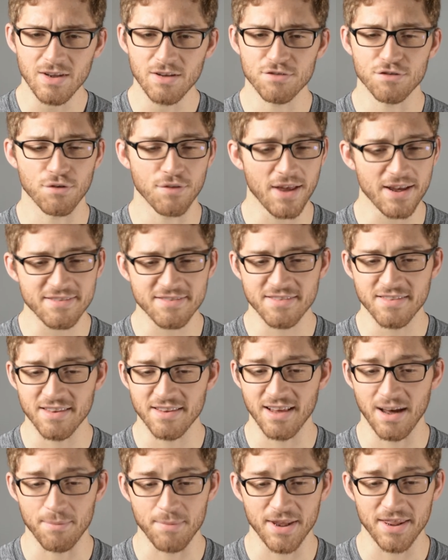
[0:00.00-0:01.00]
So that's
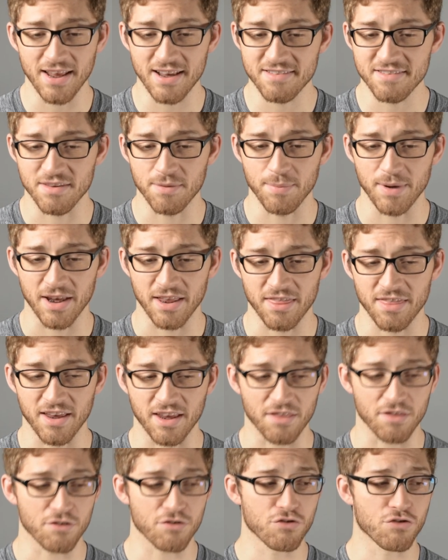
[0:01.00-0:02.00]
the big
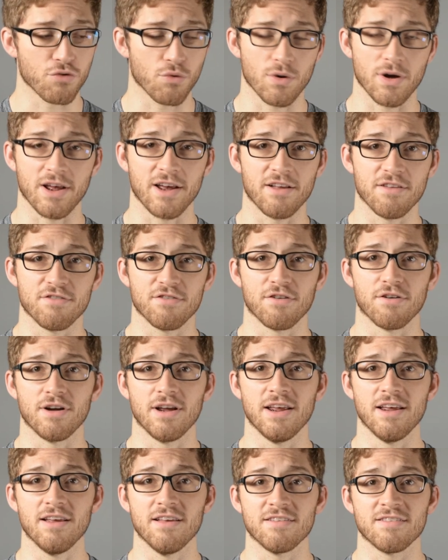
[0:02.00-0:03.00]
thing. The short answer
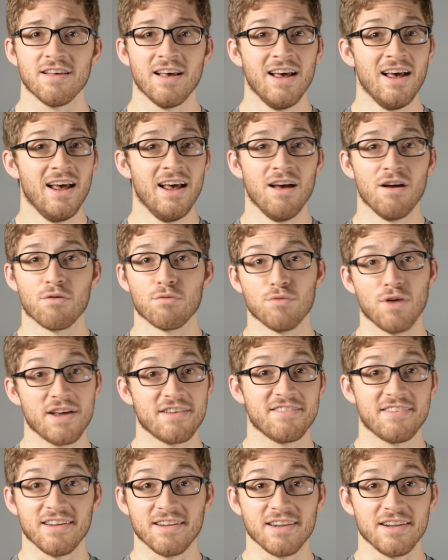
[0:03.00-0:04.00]
is
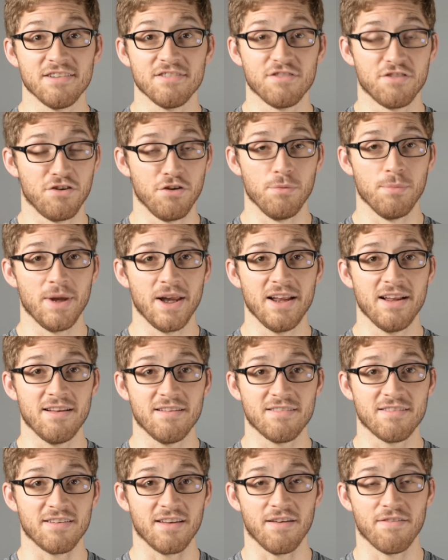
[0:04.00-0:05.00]
rest at least 2
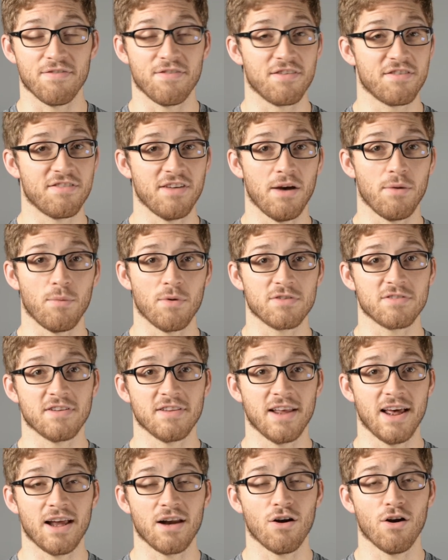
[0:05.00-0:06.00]
minutes if the set wasn't
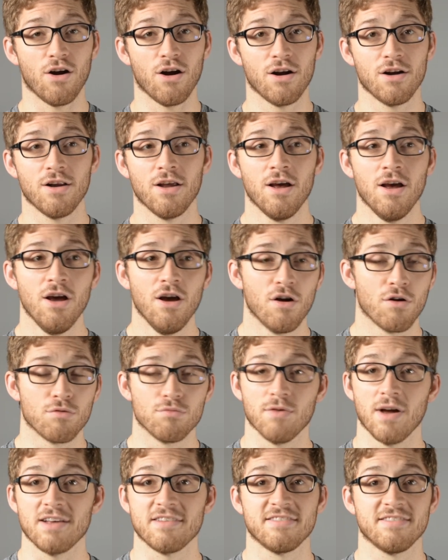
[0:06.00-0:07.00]
that hard.
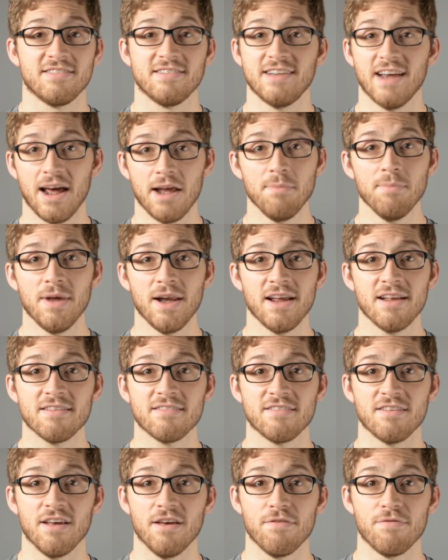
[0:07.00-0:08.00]
Rest 10
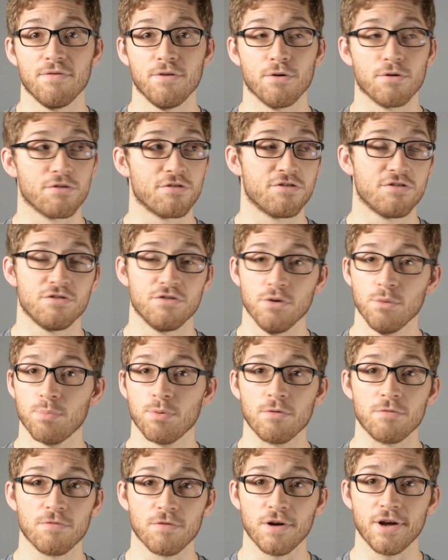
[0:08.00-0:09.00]
minutes if you're
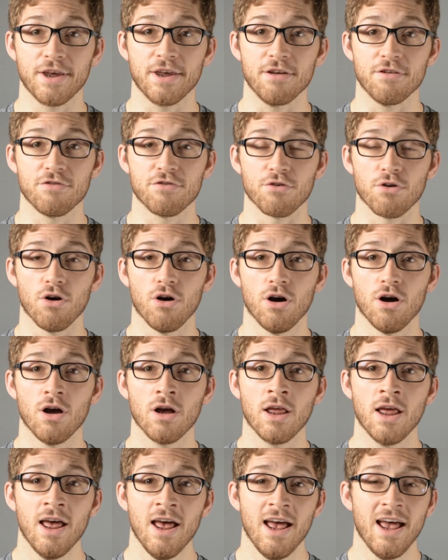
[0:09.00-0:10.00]
super freaky
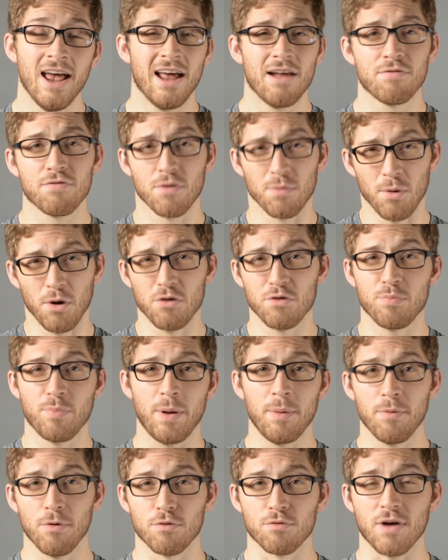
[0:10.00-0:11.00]
strong. And for most
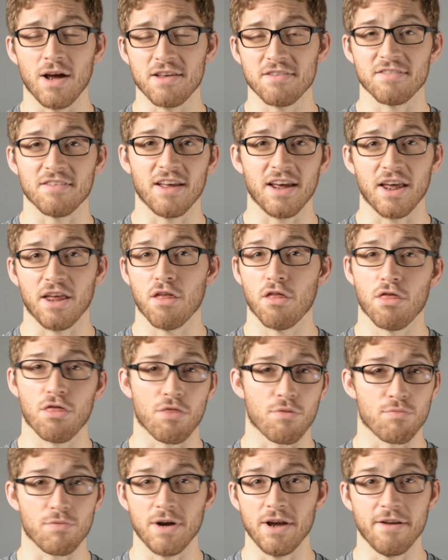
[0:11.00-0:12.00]
people, rest like
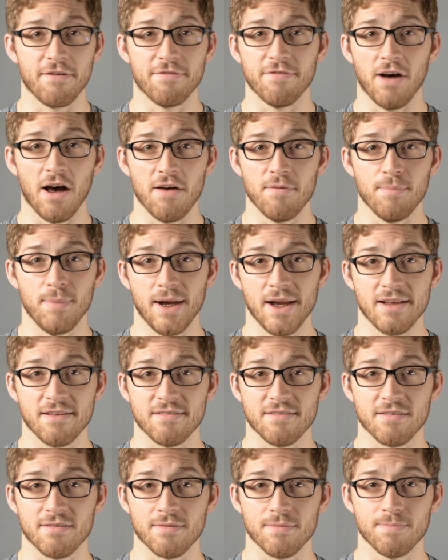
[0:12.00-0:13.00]
3 to 5
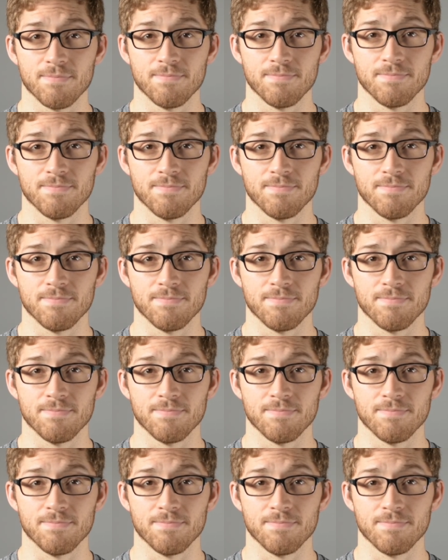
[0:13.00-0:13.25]
minutes.